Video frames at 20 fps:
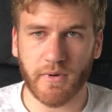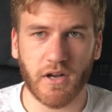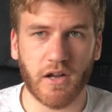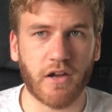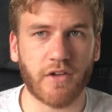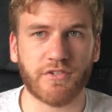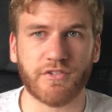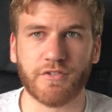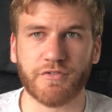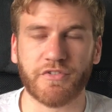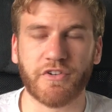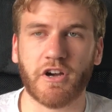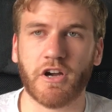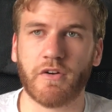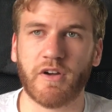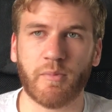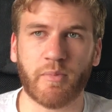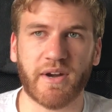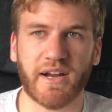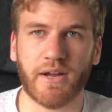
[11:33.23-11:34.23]
class
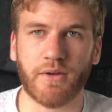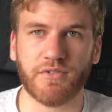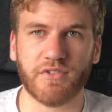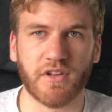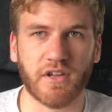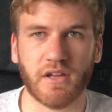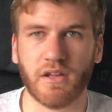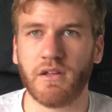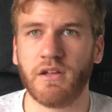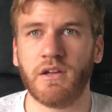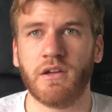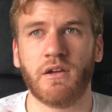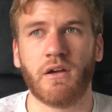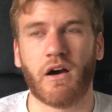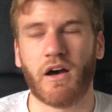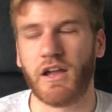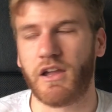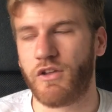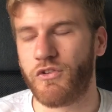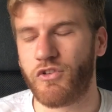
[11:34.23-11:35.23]
Safari browsing.
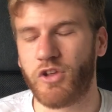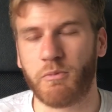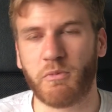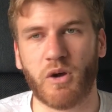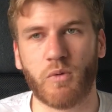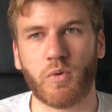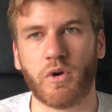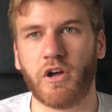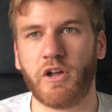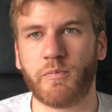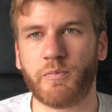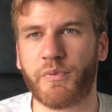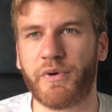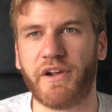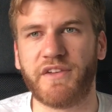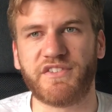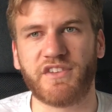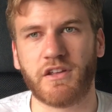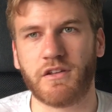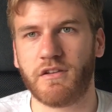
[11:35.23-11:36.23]
I can do my
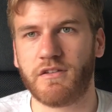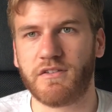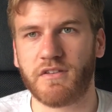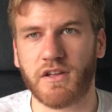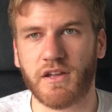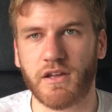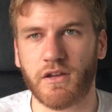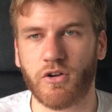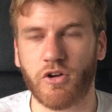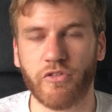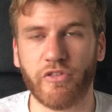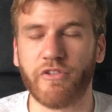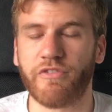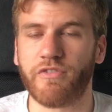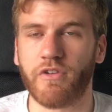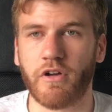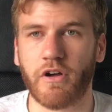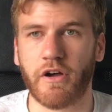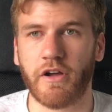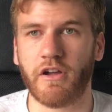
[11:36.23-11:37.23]
WordPress editing on the
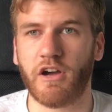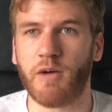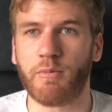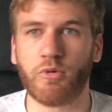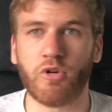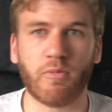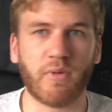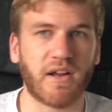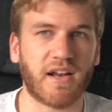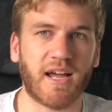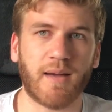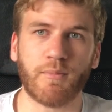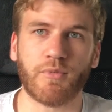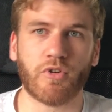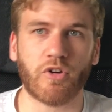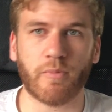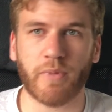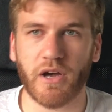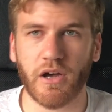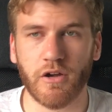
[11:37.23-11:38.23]
fly. I brought my
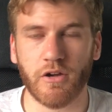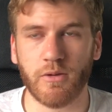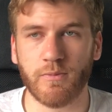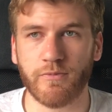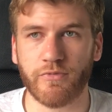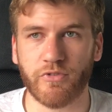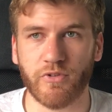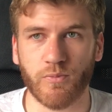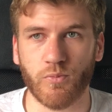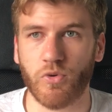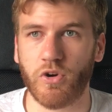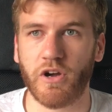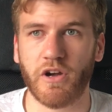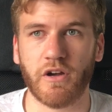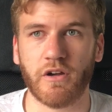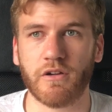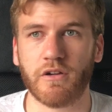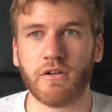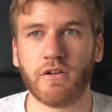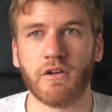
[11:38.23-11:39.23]
laptop home from
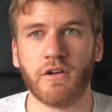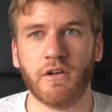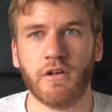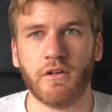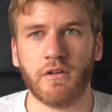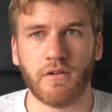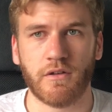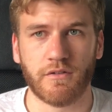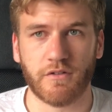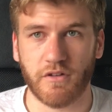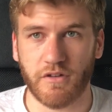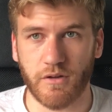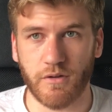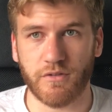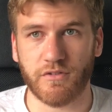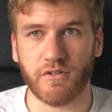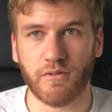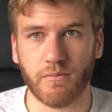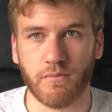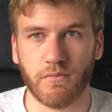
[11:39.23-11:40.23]
work to do
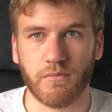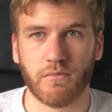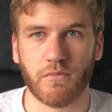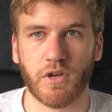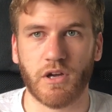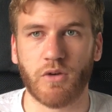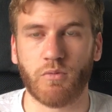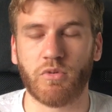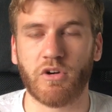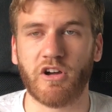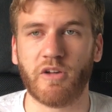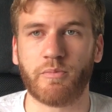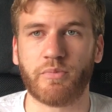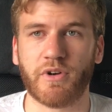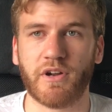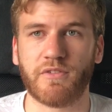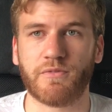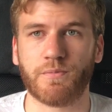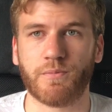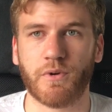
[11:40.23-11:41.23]
some
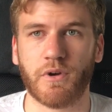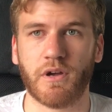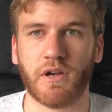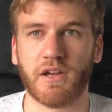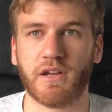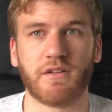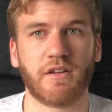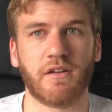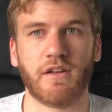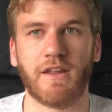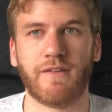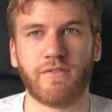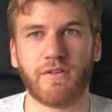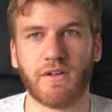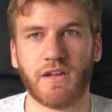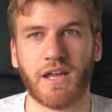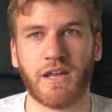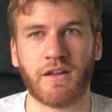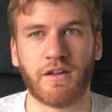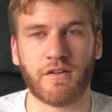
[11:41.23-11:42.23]
WordPress work. Didn't even
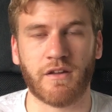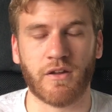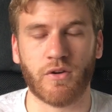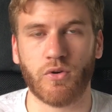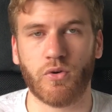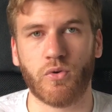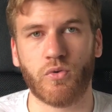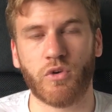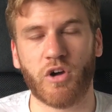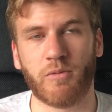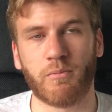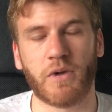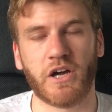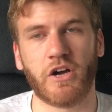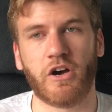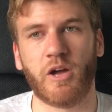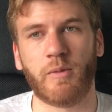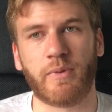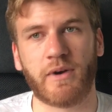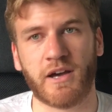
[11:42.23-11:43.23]
need it. Did it all on
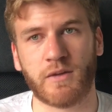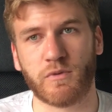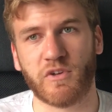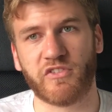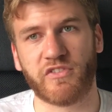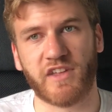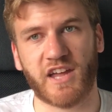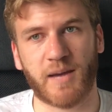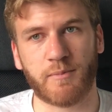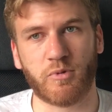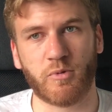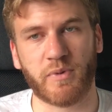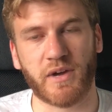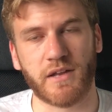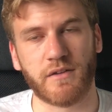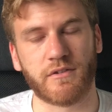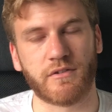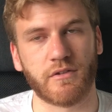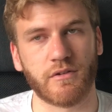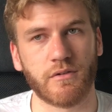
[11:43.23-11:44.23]
my iPad with the Apple
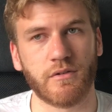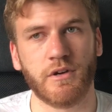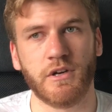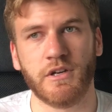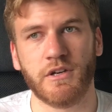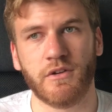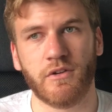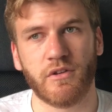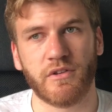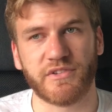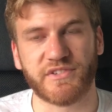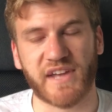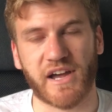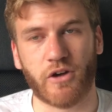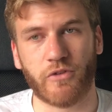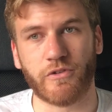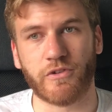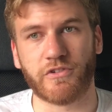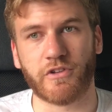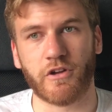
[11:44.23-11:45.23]
Pencil. Sat
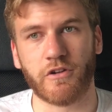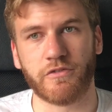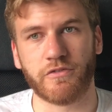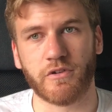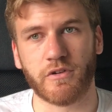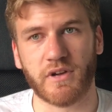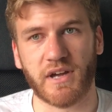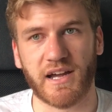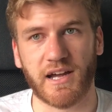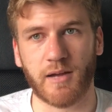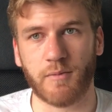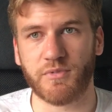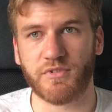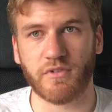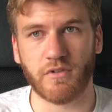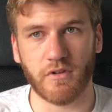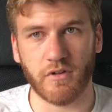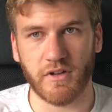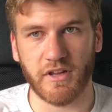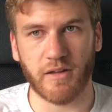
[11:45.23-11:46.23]
on the sofa.
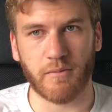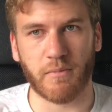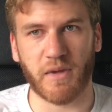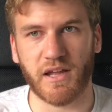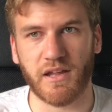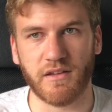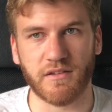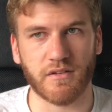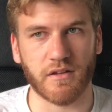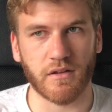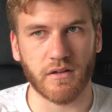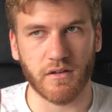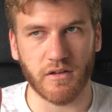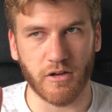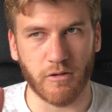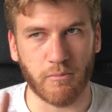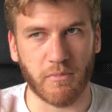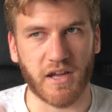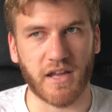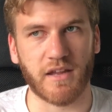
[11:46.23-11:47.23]
Absolutely amazing,
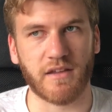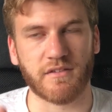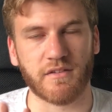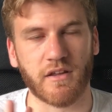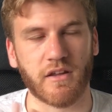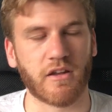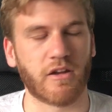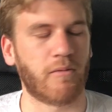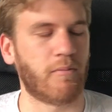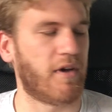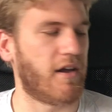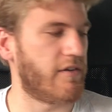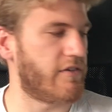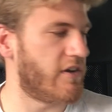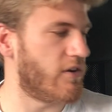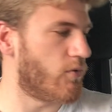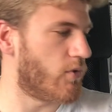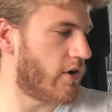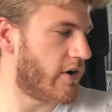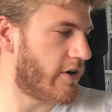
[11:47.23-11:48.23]
amazing,
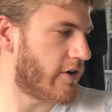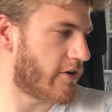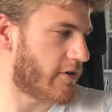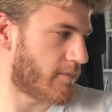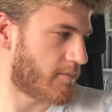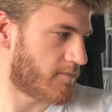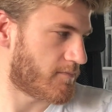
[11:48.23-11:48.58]
amazing work.